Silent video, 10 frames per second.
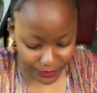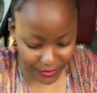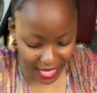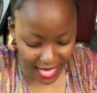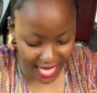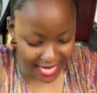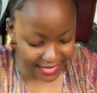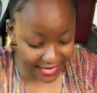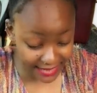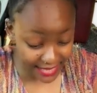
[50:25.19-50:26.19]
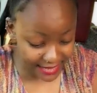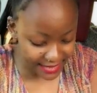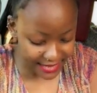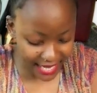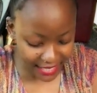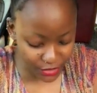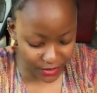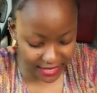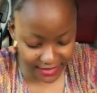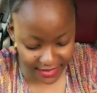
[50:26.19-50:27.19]
Uh, and it exists, like it
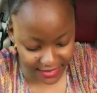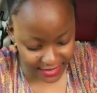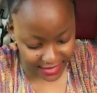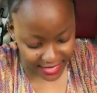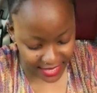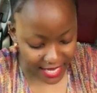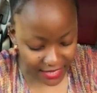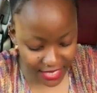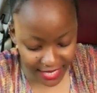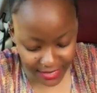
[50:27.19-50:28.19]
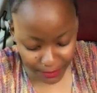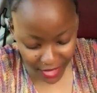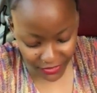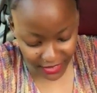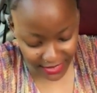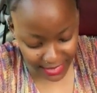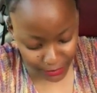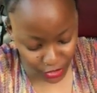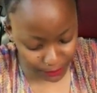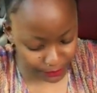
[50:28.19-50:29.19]
totally exists it's about the
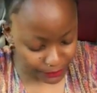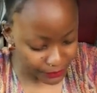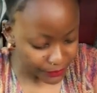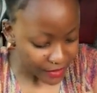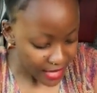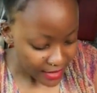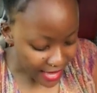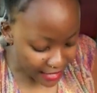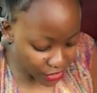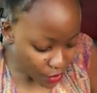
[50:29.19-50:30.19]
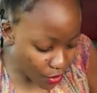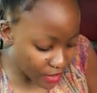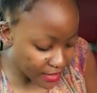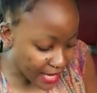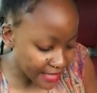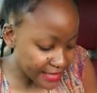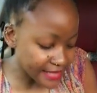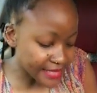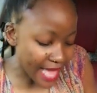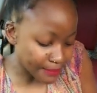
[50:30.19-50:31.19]
deception that you're like
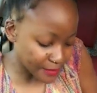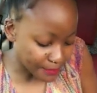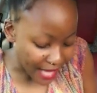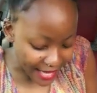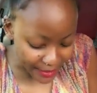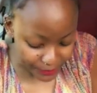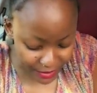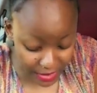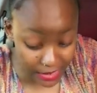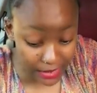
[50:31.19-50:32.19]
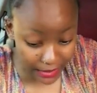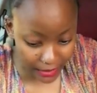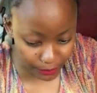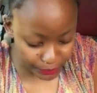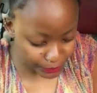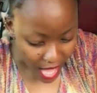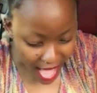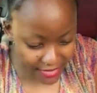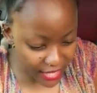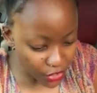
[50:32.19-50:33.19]
slapped by silly
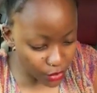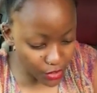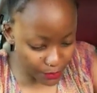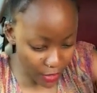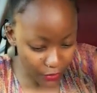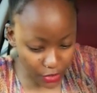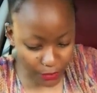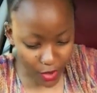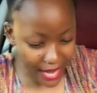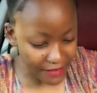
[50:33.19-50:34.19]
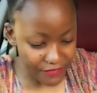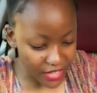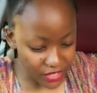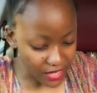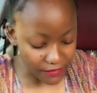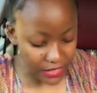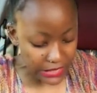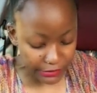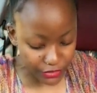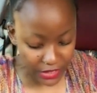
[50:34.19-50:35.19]
and then you spin on the spot and find yourself in a
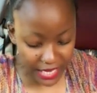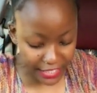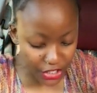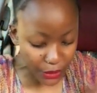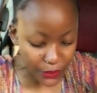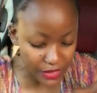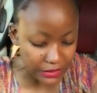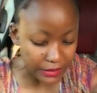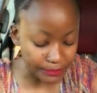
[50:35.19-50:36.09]
different like ecosystem